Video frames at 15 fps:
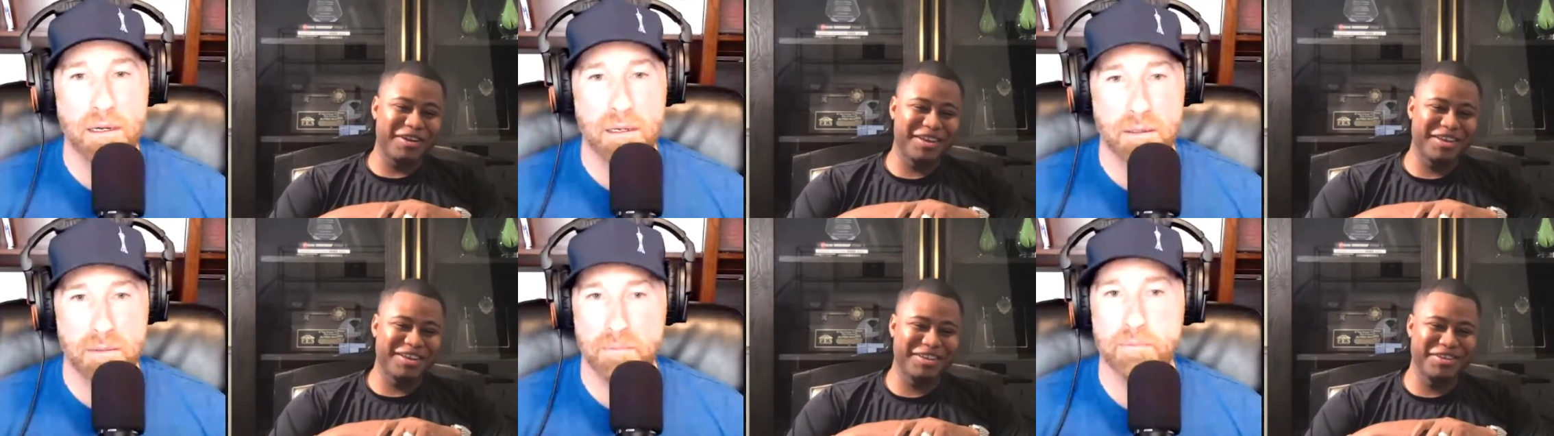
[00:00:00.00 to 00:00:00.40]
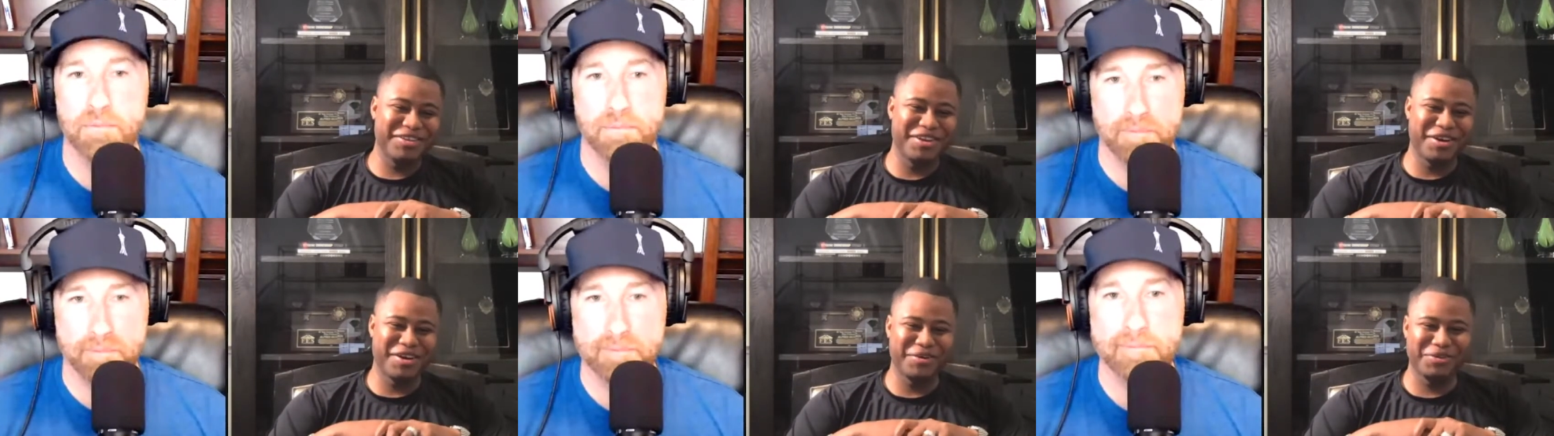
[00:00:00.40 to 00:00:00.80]
Speaker 1: you
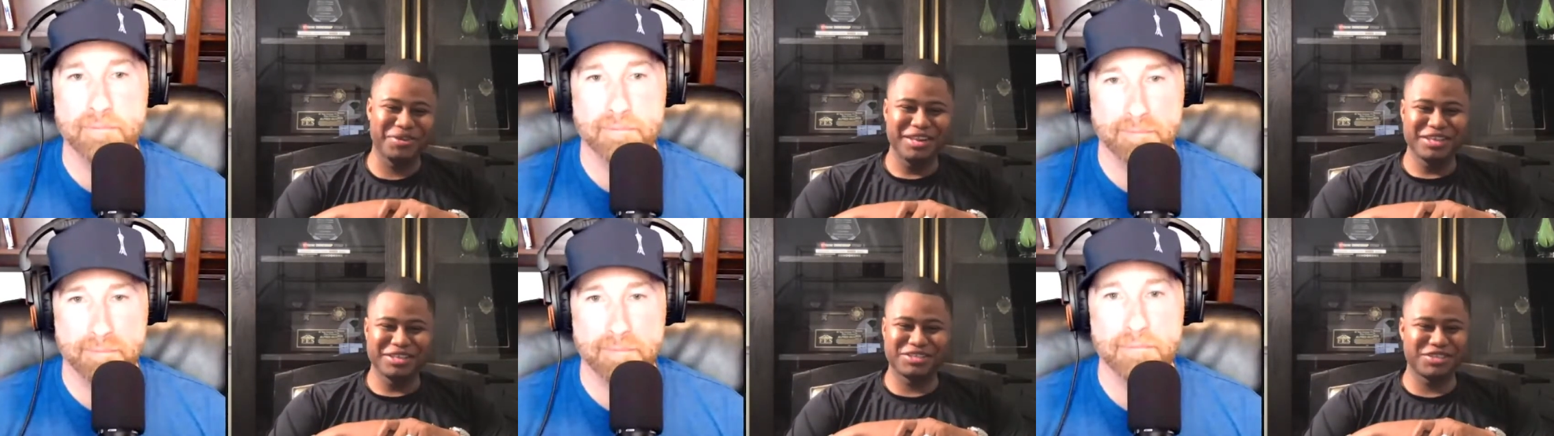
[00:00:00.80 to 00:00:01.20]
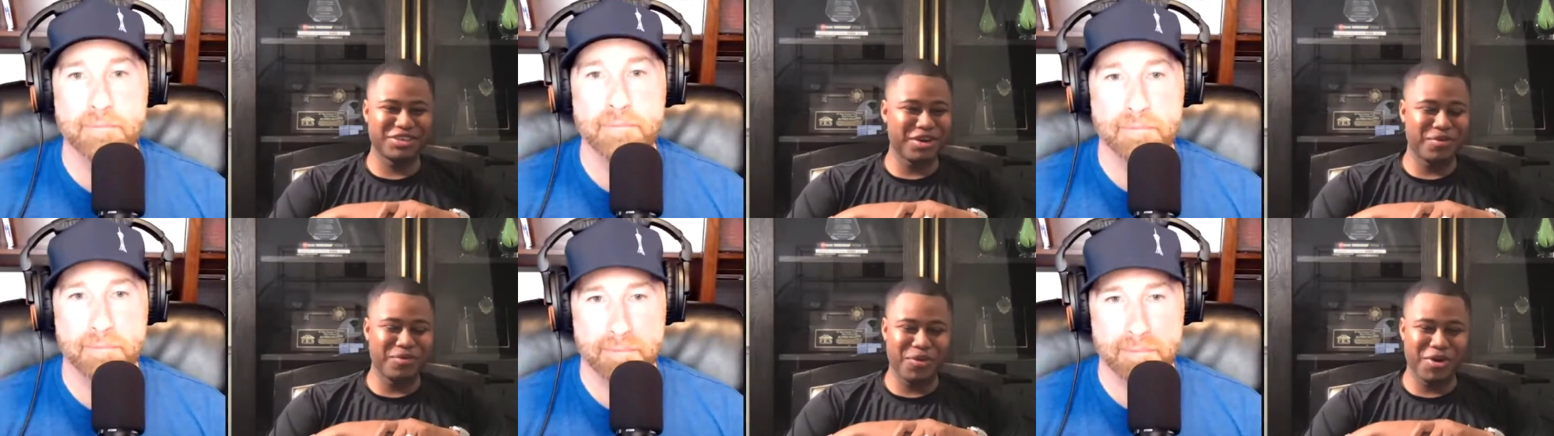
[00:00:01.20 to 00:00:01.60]
know,
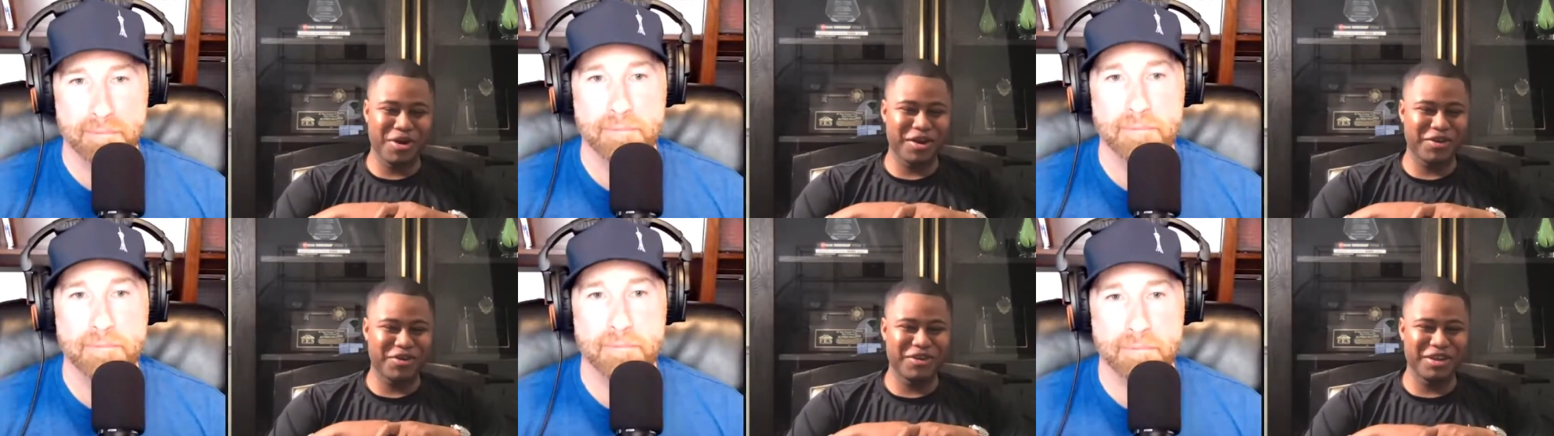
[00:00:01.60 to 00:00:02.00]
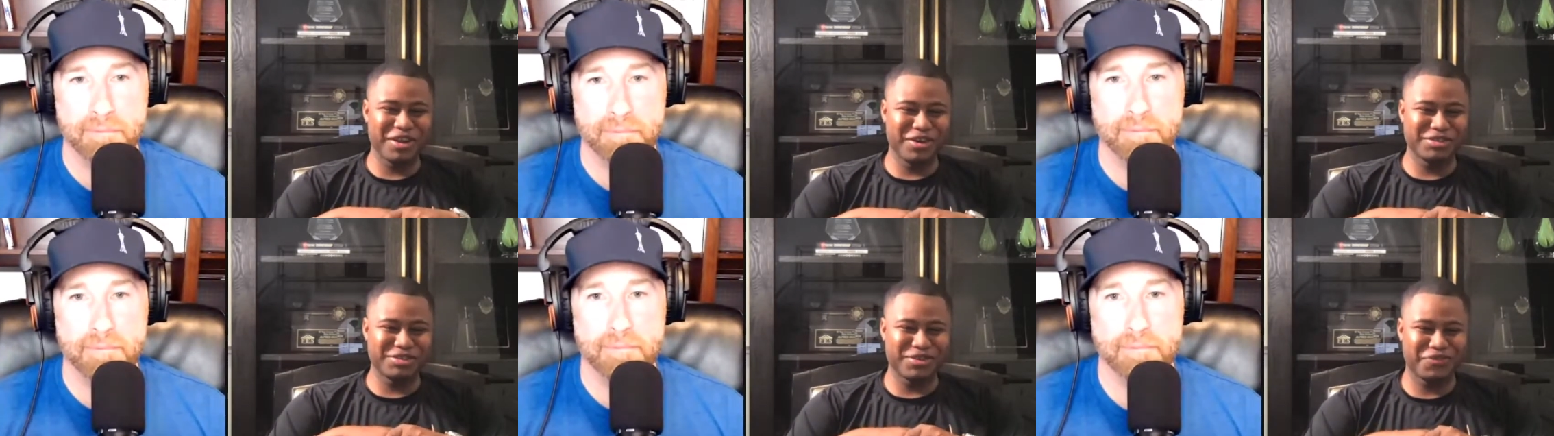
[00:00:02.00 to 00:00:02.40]
sugar water can only go
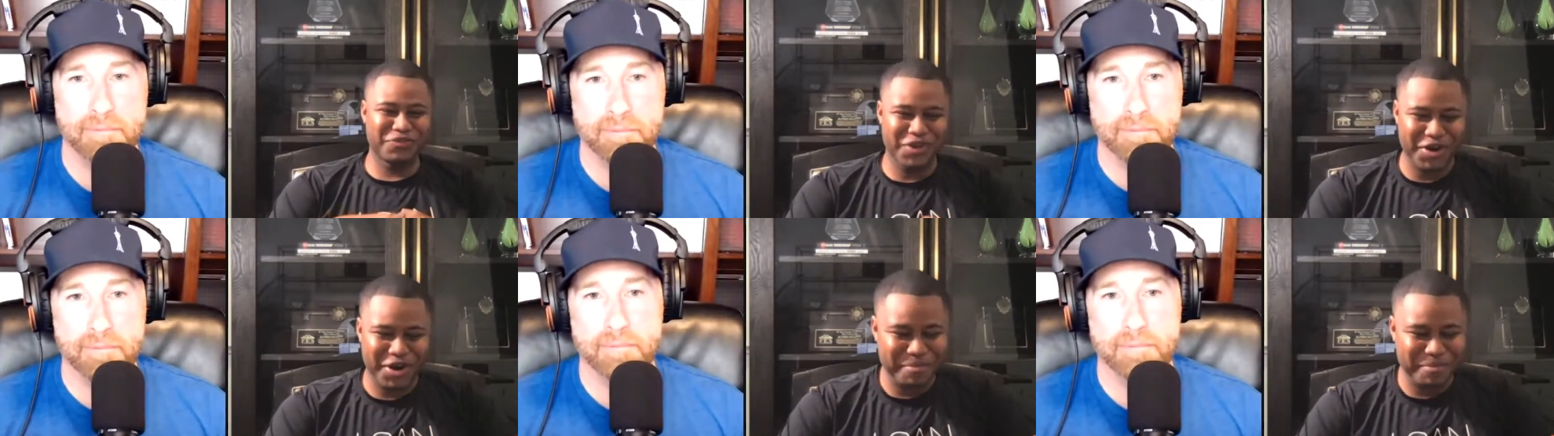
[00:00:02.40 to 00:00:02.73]
so far.